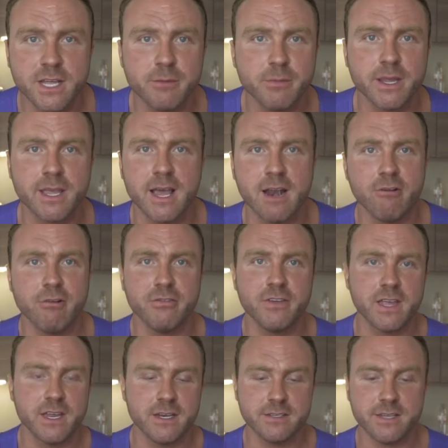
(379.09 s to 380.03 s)
of my
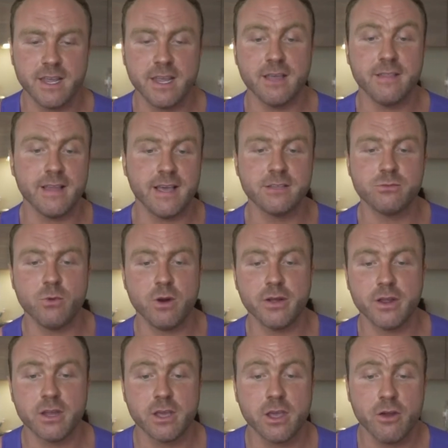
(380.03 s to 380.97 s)
calorific intake, and that's where
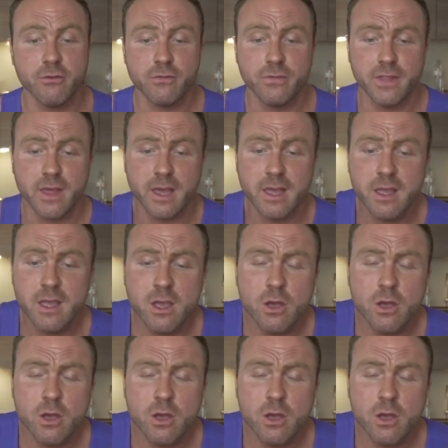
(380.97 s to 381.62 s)
I'm going to go from there.